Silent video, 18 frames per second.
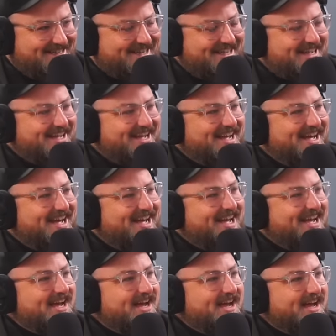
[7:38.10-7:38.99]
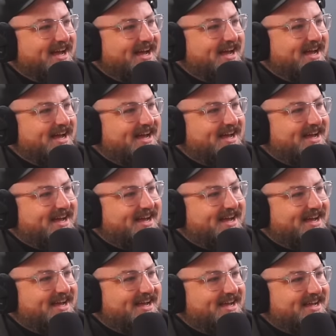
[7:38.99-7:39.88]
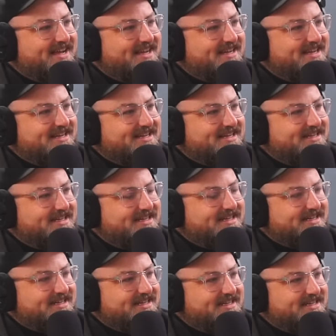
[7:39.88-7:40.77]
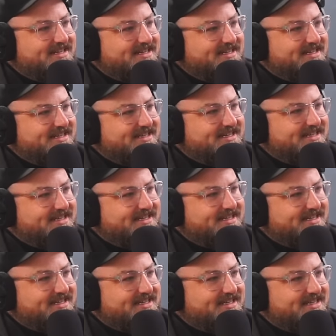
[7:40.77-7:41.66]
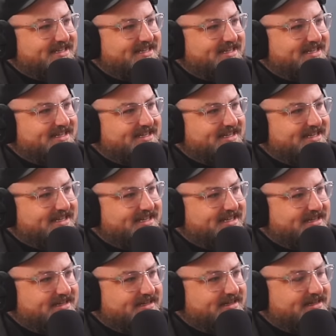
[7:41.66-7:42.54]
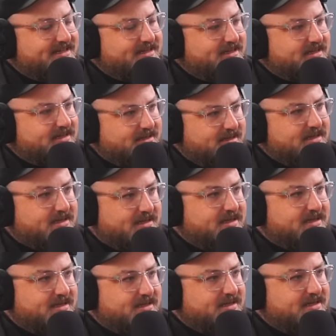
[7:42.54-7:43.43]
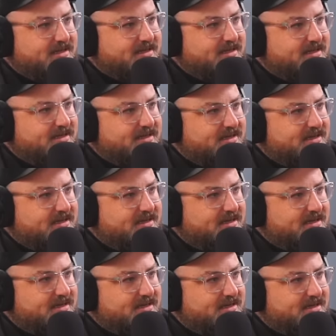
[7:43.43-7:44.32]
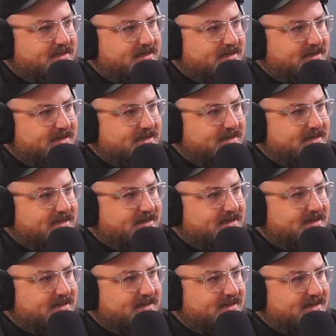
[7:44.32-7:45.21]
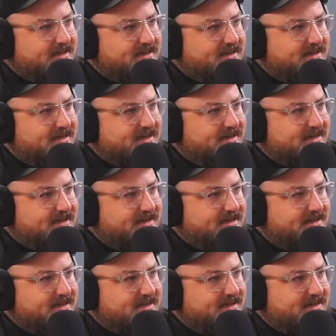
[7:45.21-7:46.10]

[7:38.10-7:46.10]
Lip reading: [no speech]